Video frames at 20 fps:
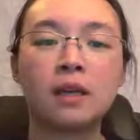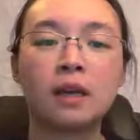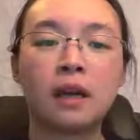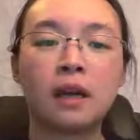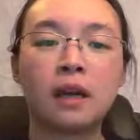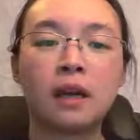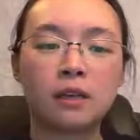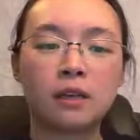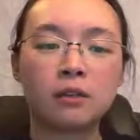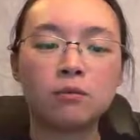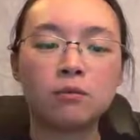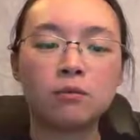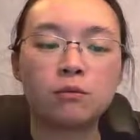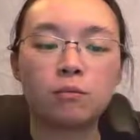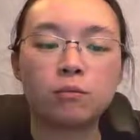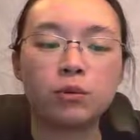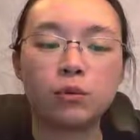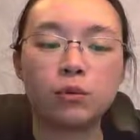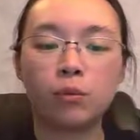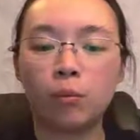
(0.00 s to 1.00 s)
and then
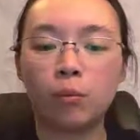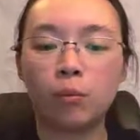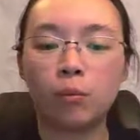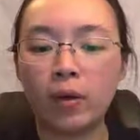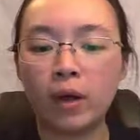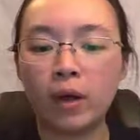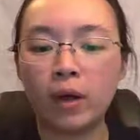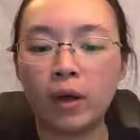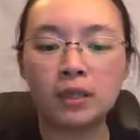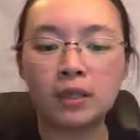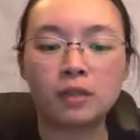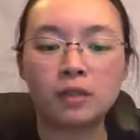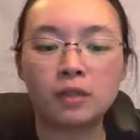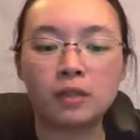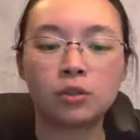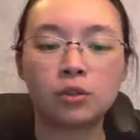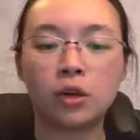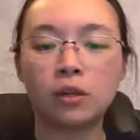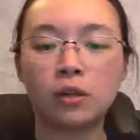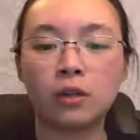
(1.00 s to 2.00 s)
put one
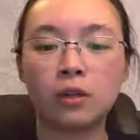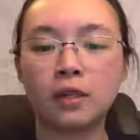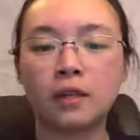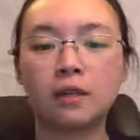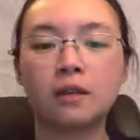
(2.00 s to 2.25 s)
solid